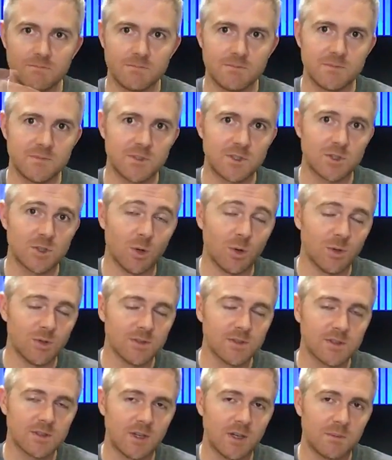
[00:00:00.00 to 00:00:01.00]

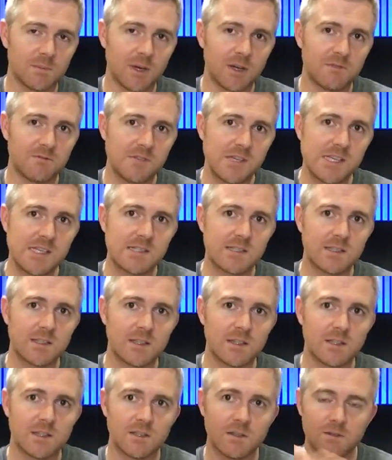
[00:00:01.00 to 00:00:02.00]
soles on my feet
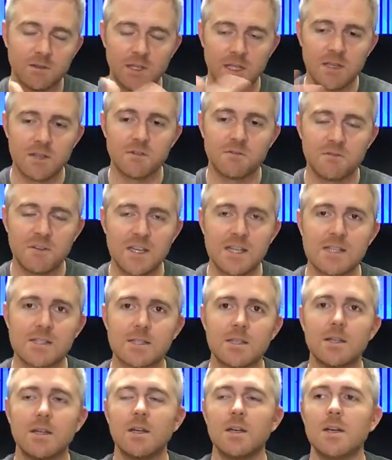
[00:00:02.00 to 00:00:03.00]
in the in the feet
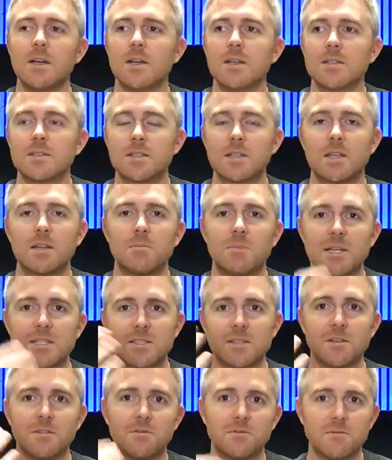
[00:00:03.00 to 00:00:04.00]
to give
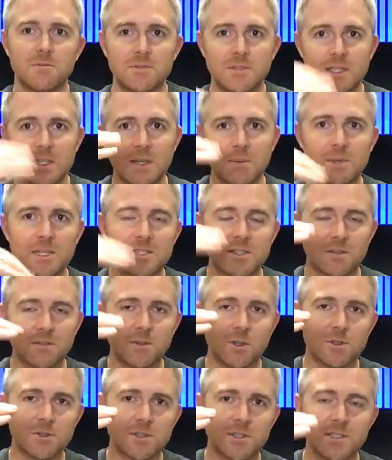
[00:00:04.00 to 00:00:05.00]
myself to get myself
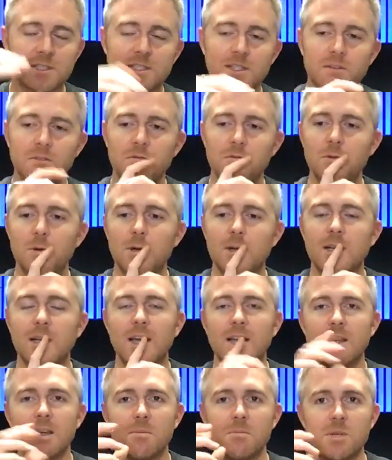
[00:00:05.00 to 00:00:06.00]
closer to seven foot,
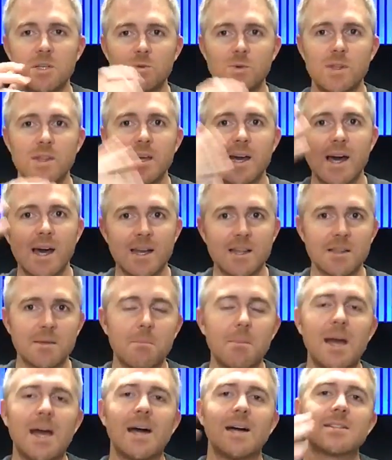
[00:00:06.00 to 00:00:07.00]
and then between that and the
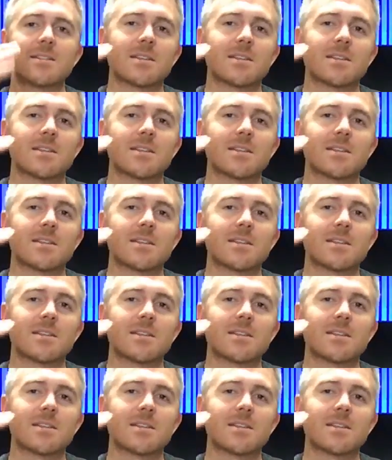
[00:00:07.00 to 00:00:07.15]
mask,